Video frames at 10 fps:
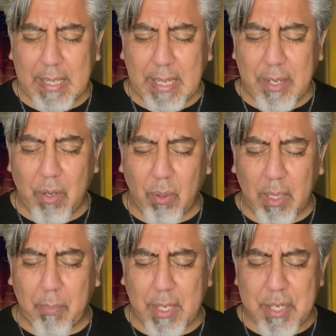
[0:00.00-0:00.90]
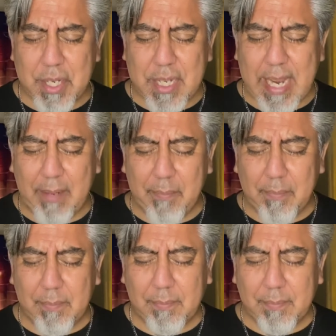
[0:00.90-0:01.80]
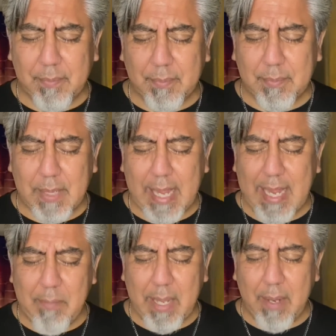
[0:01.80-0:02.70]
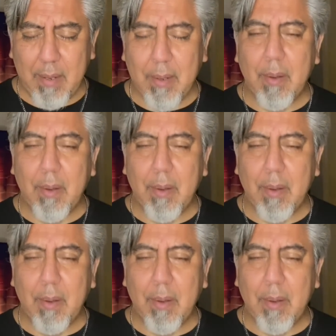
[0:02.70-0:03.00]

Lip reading: in your holy precious name. Amen.